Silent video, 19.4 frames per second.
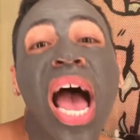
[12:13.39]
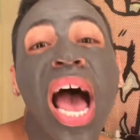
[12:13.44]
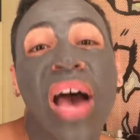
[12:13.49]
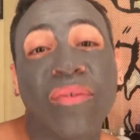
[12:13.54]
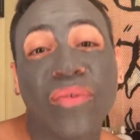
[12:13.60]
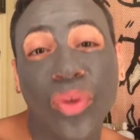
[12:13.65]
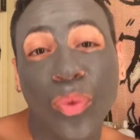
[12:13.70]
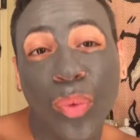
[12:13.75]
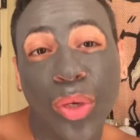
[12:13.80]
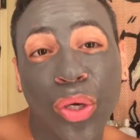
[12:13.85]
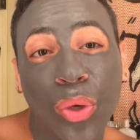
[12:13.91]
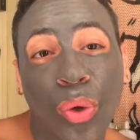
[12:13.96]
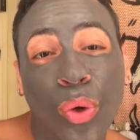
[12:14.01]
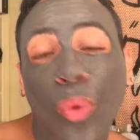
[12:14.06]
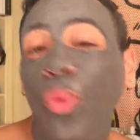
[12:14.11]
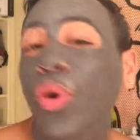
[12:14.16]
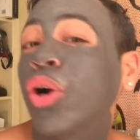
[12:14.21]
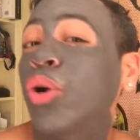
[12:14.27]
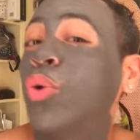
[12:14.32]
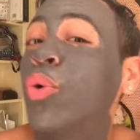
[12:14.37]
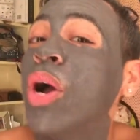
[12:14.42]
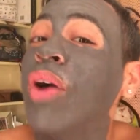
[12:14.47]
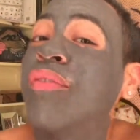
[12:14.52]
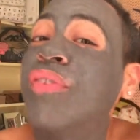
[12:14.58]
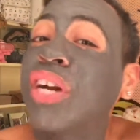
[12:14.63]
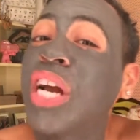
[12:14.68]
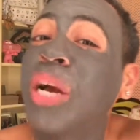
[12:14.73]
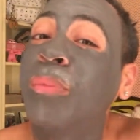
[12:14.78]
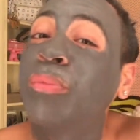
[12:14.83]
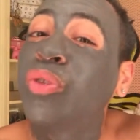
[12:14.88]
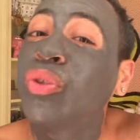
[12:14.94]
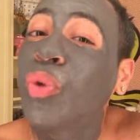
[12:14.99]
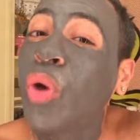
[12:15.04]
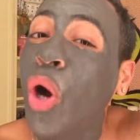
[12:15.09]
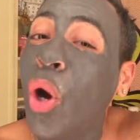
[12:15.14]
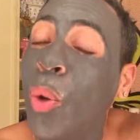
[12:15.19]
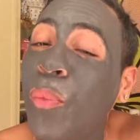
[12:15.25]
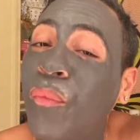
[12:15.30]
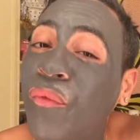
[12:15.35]
After we go to work, whoever comes
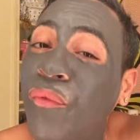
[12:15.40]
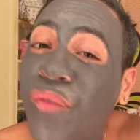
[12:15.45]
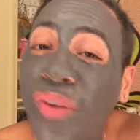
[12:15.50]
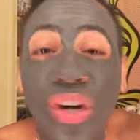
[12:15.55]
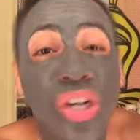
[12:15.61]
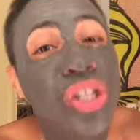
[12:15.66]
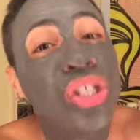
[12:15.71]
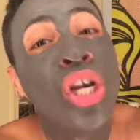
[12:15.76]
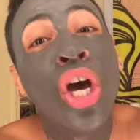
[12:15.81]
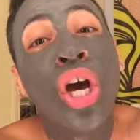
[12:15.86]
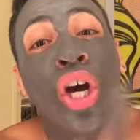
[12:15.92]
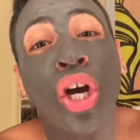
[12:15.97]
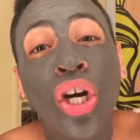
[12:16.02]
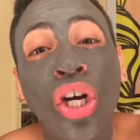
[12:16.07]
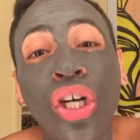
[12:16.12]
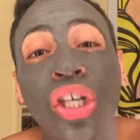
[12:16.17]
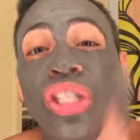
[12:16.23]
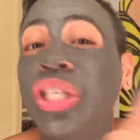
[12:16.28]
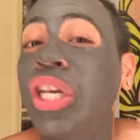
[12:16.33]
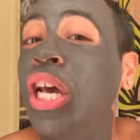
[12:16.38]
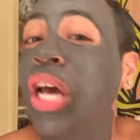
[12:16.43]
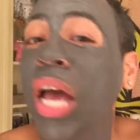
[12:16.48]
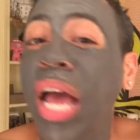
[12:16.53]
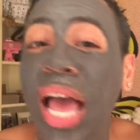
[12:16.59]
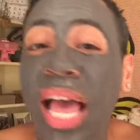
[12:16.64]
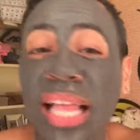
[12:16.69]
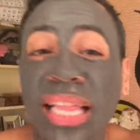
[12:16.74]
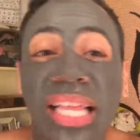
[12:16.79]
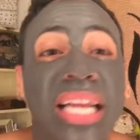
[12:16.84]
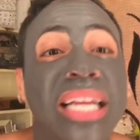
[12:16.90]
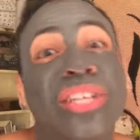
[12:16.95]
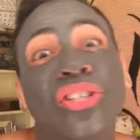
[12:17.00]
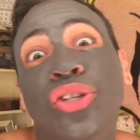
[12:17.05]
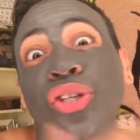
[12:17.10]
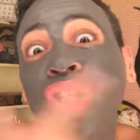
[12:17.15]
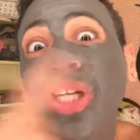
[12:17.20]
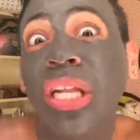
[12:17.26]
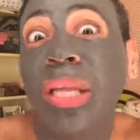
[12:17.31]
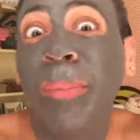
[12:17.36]
home first cooks, and then it's
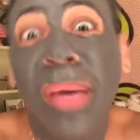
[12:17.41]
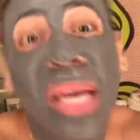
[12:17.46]
usually